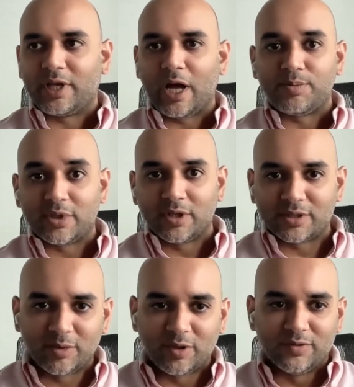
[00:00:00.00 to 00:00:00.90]
capture
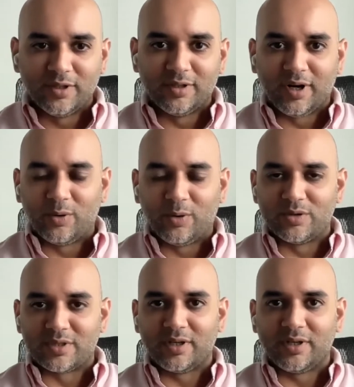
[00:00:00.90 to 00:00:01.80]
some of the, I
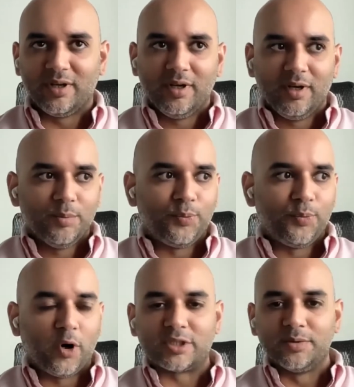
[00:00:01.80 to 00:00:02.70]
would say,
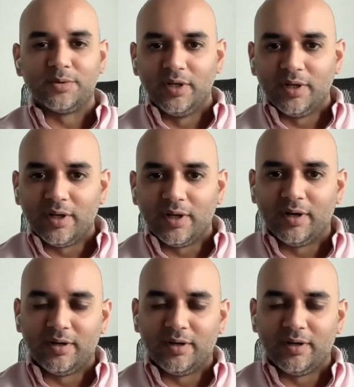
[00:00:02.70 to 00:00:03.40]
possible,